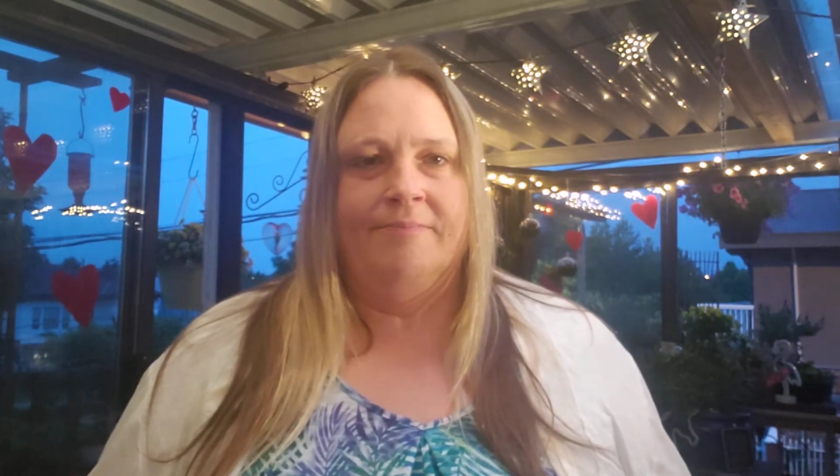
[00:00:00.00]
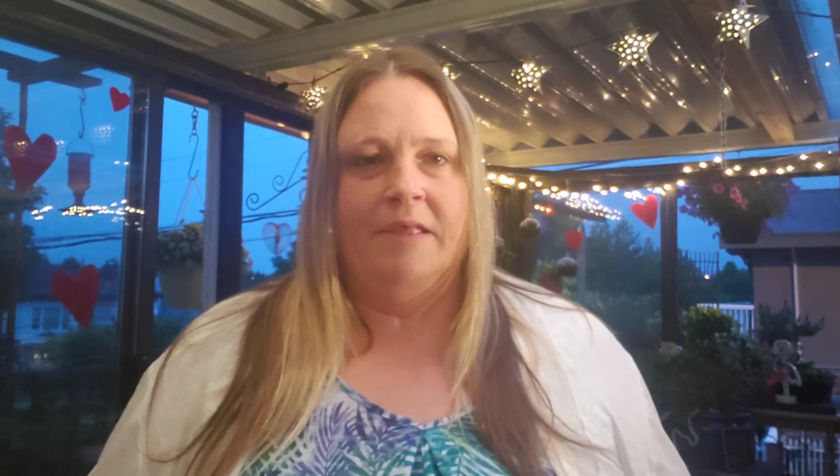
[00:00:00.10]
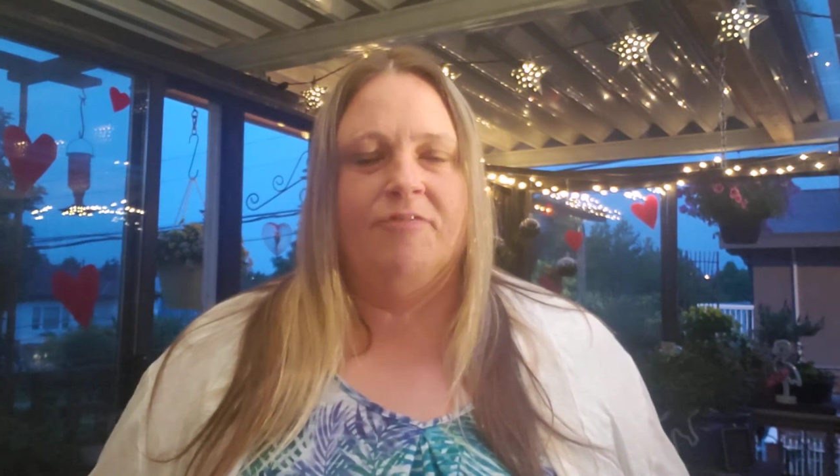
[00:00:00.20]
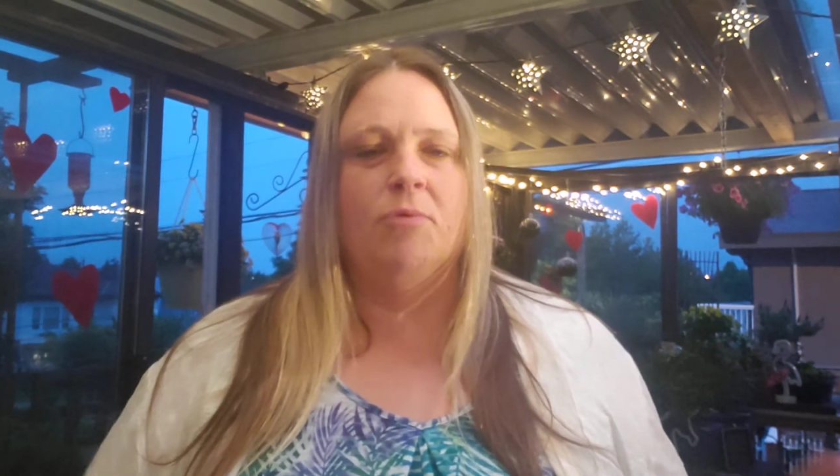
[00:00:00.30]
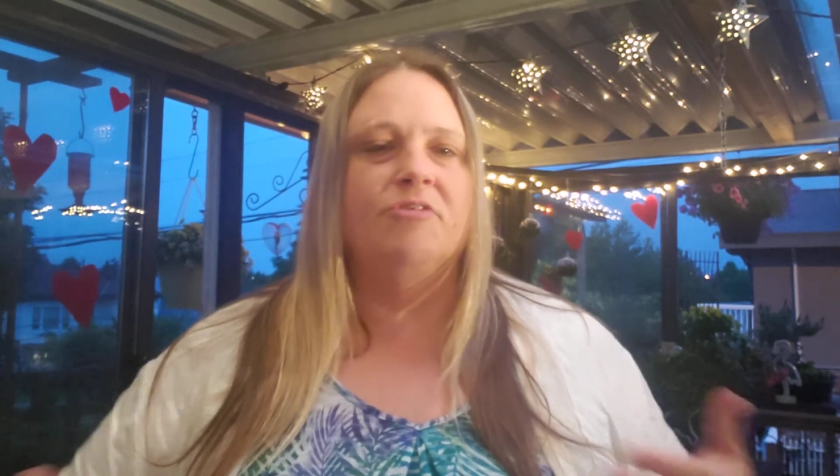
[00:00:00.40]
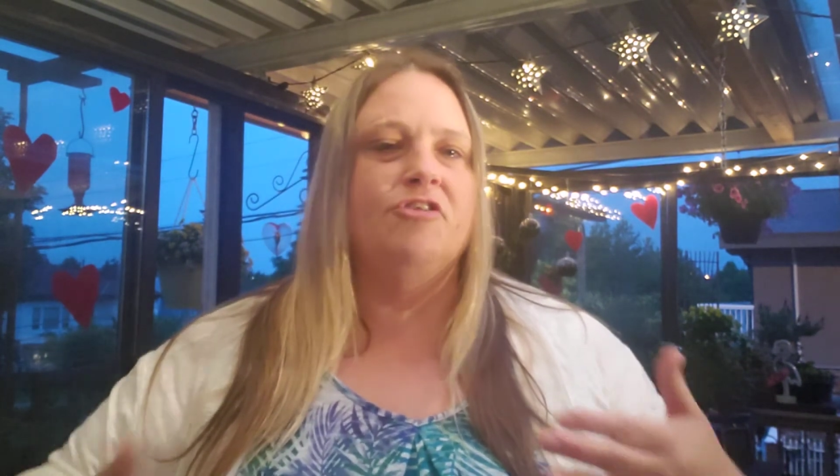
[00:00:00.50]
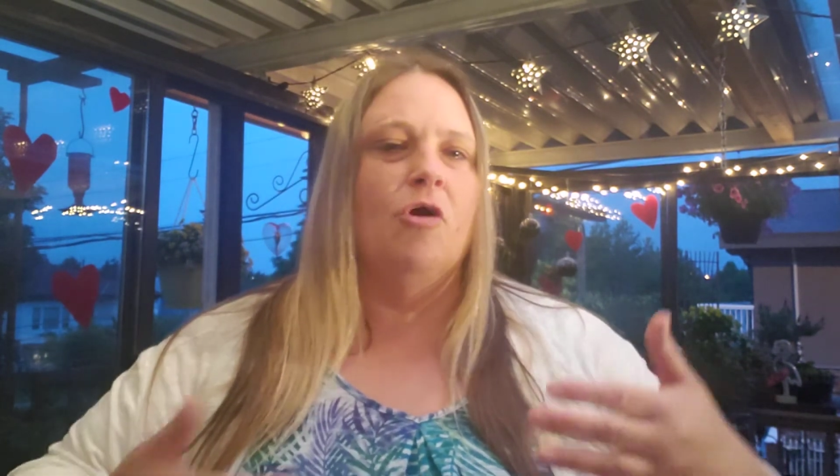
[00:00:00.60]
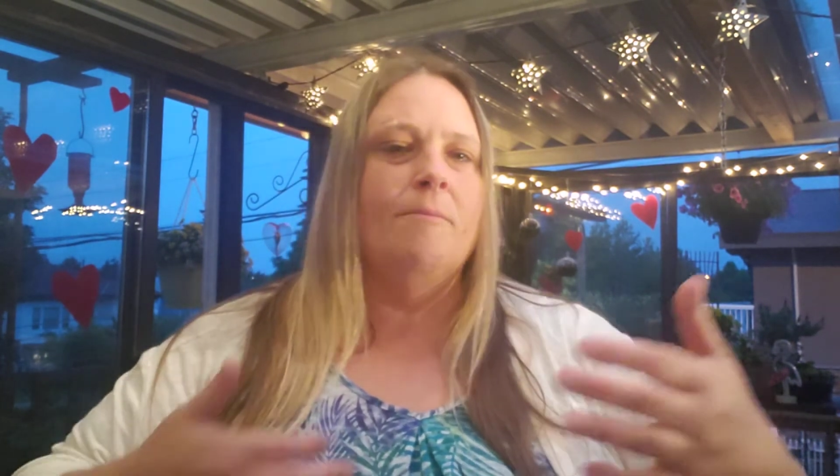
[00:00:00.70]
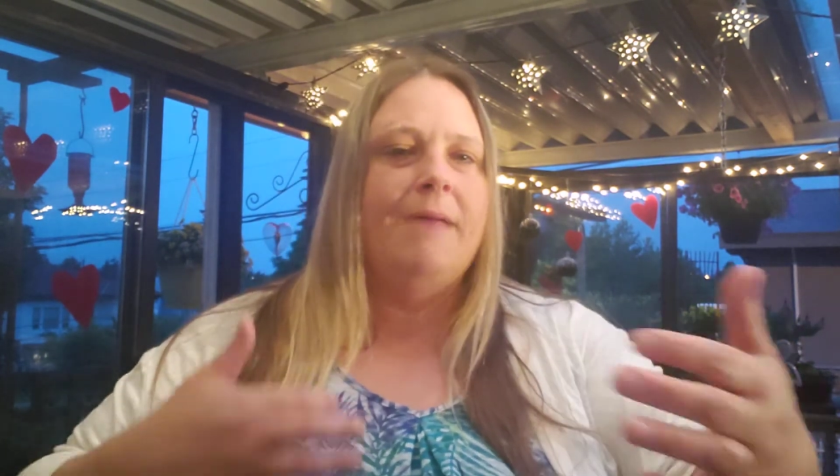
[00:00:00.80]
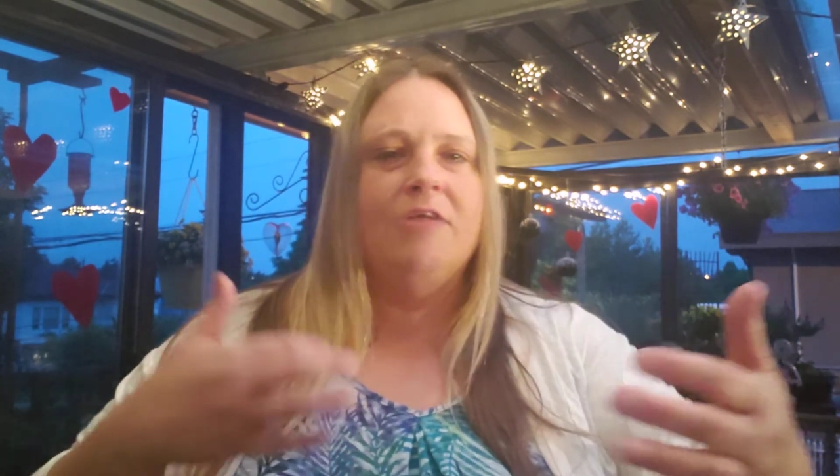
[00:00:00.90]
If there was
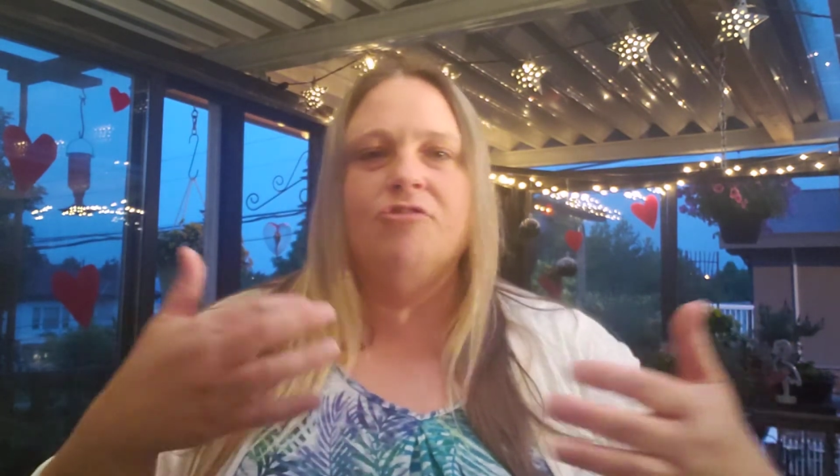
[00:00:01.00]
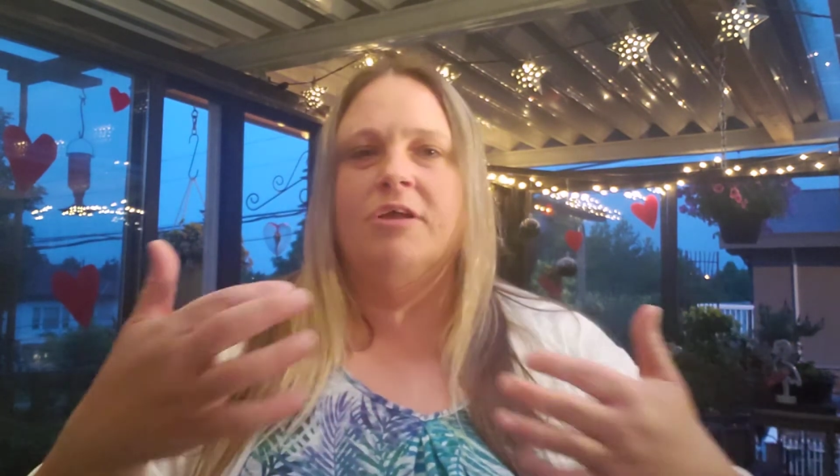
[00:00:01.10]
no major